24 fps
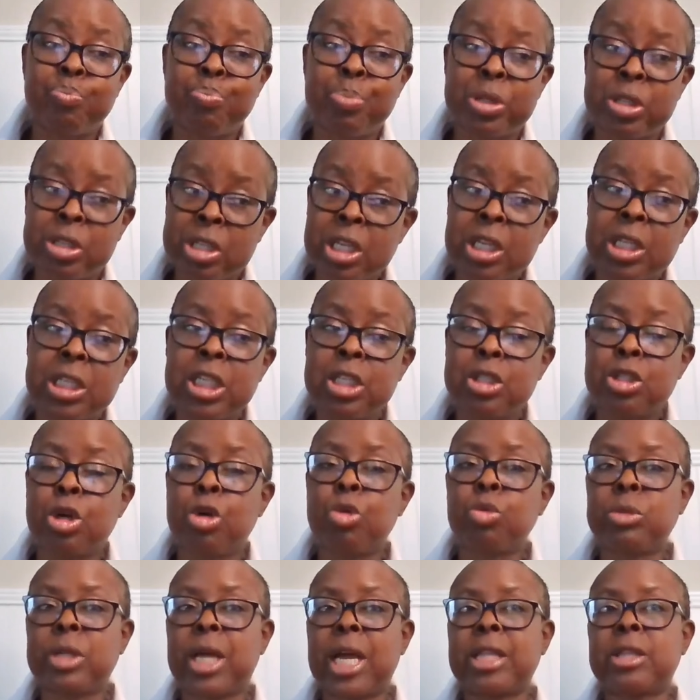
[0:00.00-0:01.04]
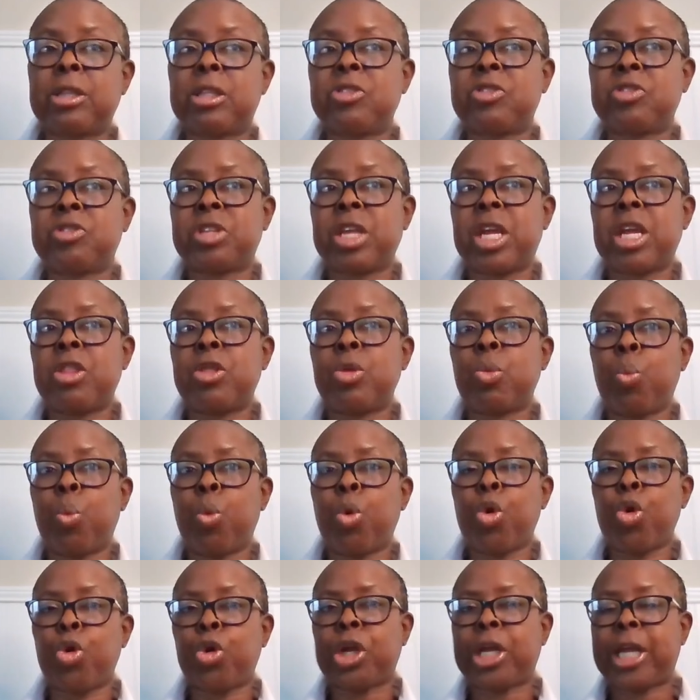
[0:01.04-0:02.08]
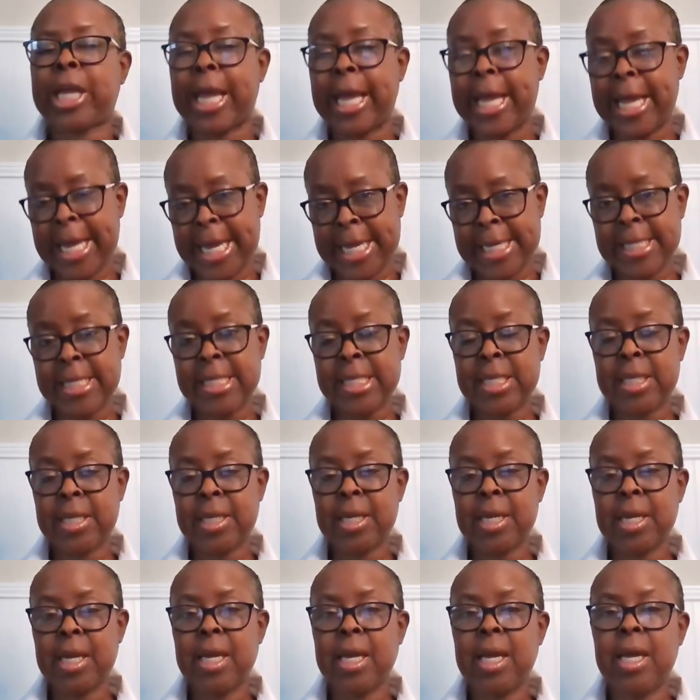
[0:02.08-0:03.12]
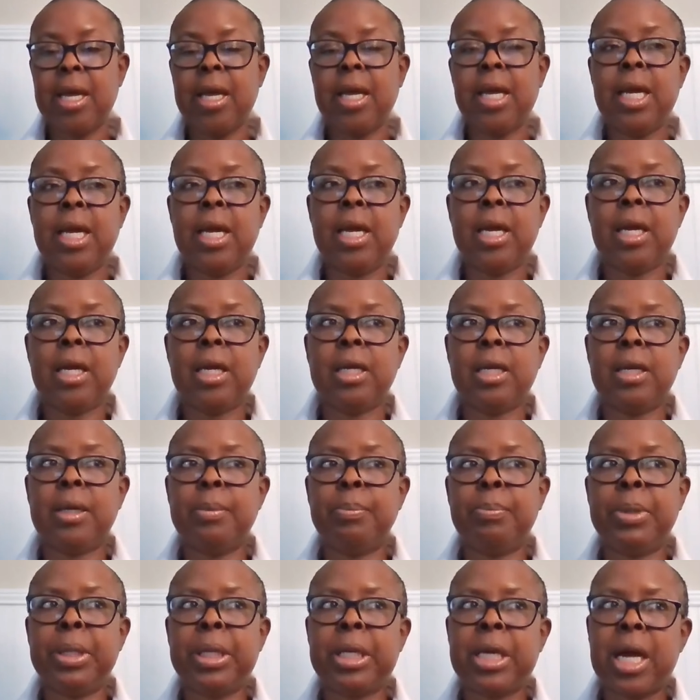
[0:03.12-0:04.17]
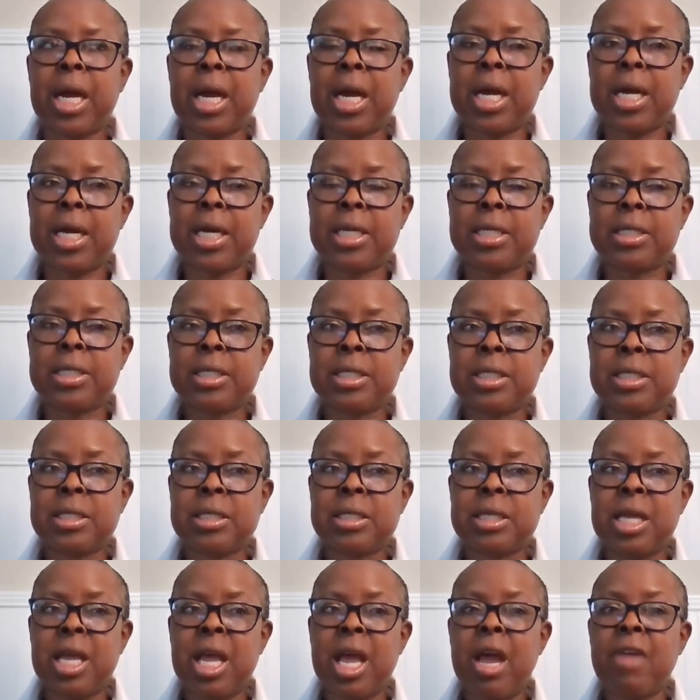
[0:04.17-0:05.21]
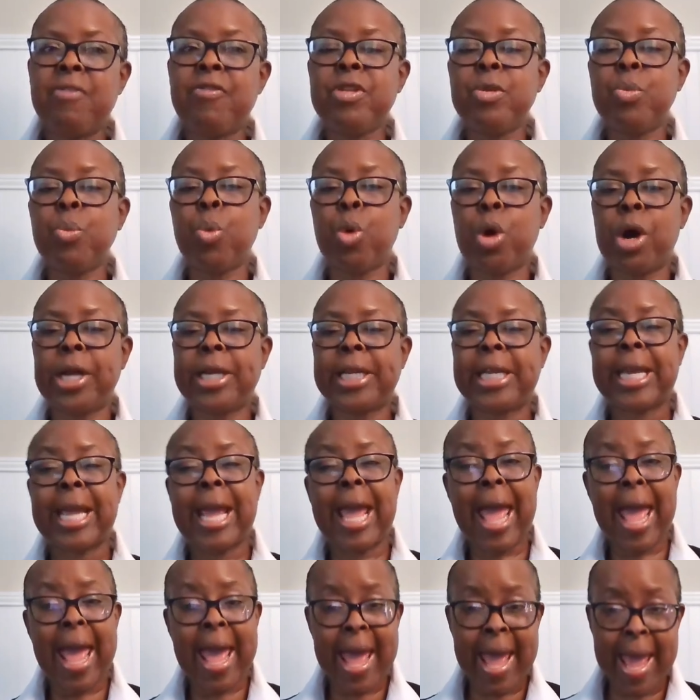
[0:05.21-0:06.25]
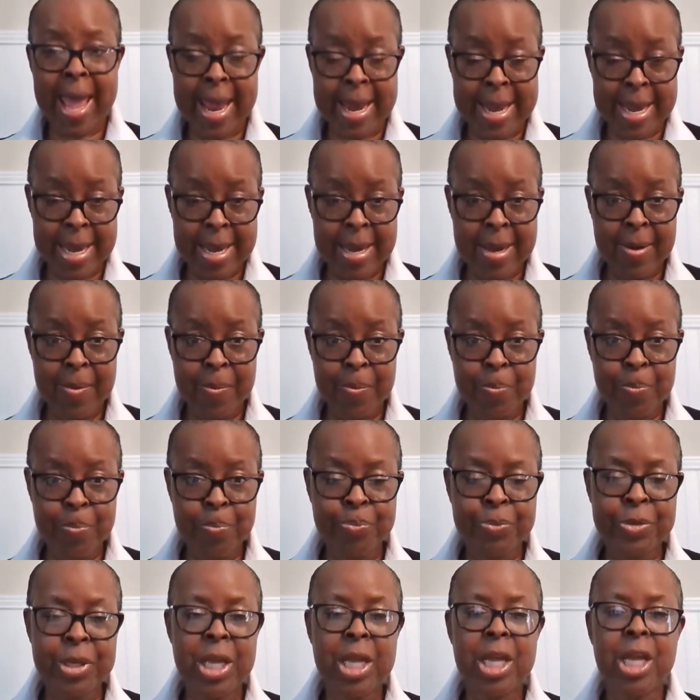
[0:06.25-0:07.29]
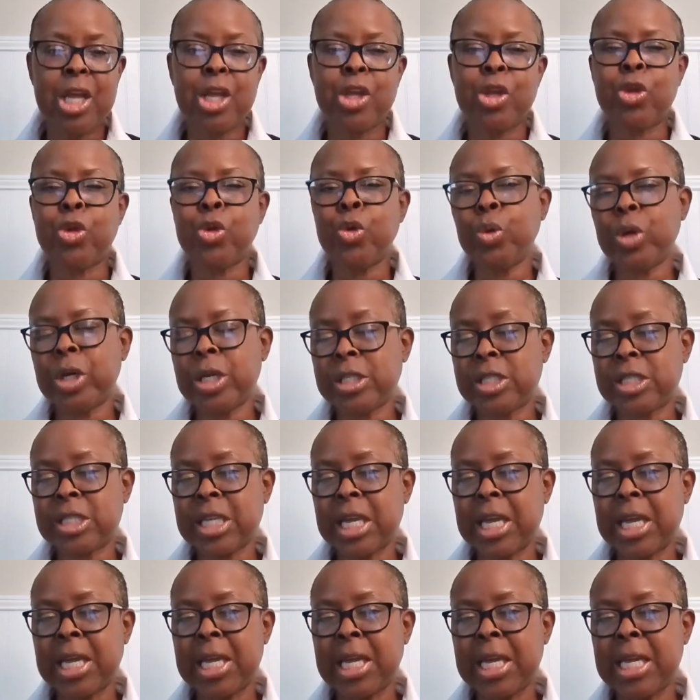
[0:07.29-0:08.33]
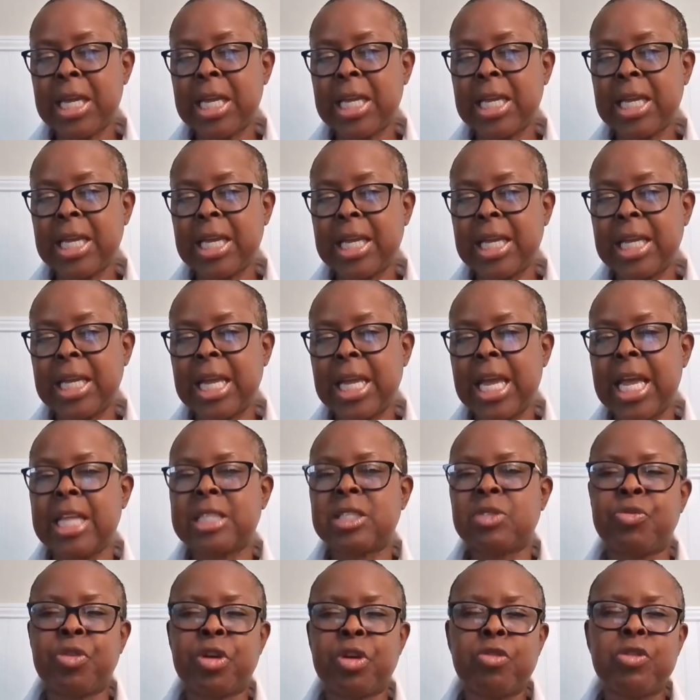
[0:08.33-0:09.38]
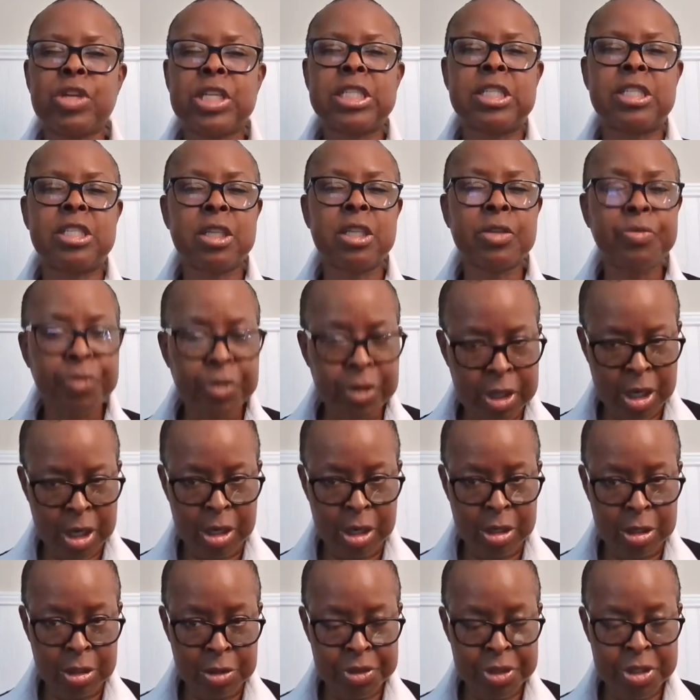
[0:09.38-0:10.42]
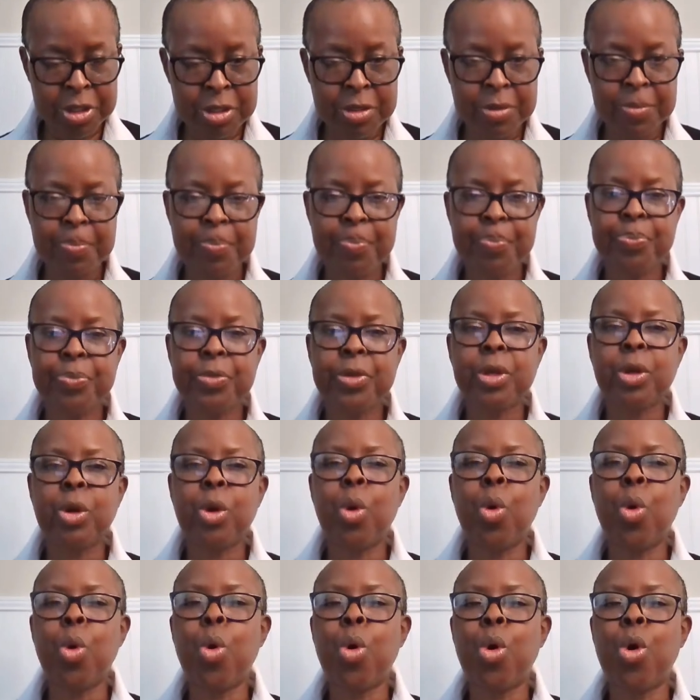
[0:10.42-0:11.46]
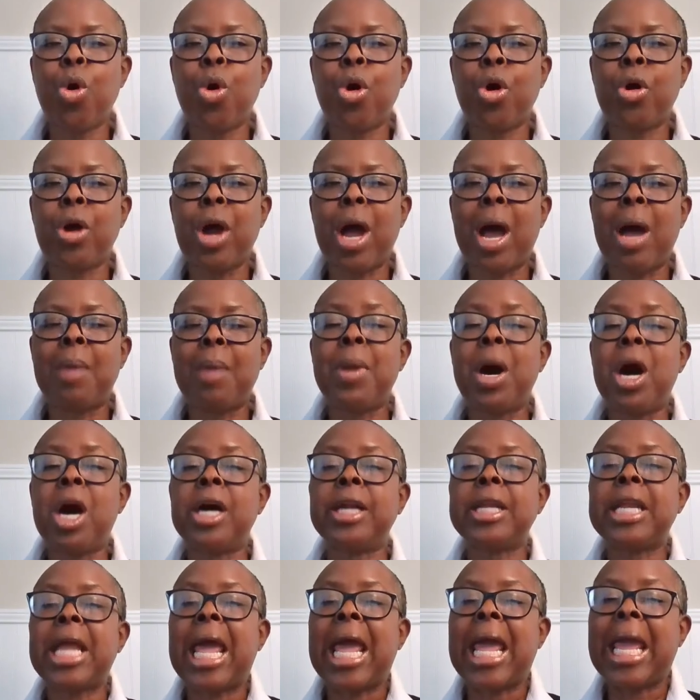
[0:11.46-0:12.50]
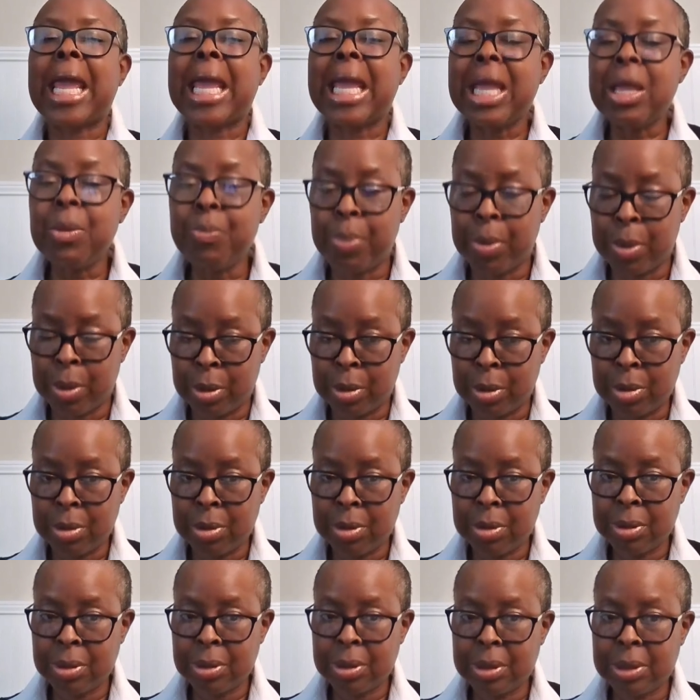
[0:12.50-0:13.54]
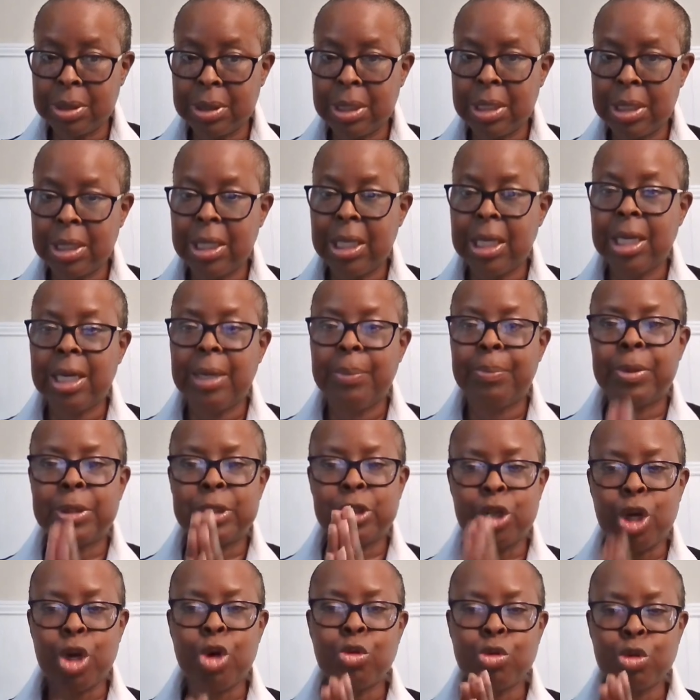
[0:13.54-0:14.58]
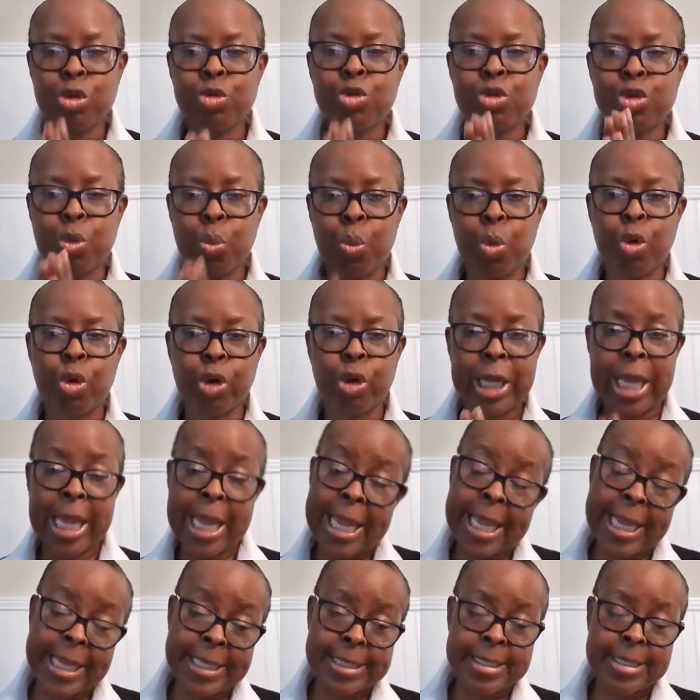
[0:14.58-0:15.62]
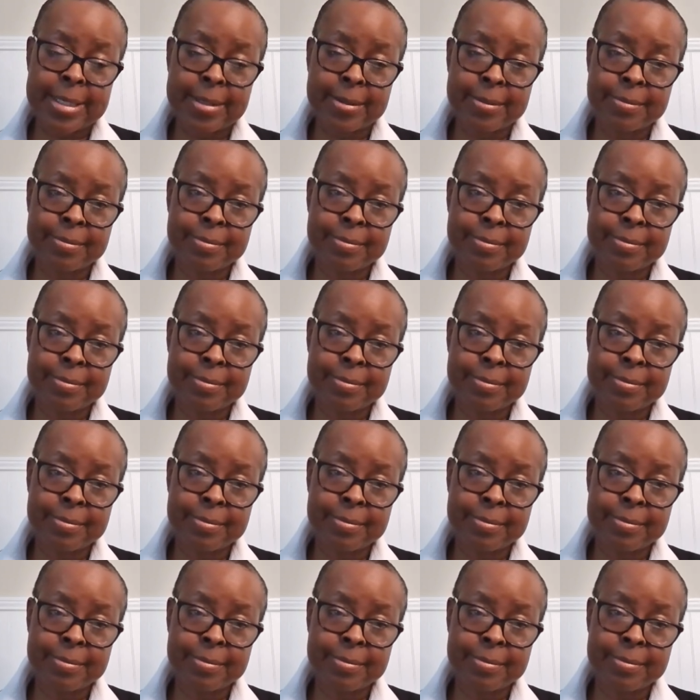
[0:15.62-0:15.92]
particularly don't like to say the word can't, because everyone can. You can say it's very difficult or I'm unable, but don't use the word can't.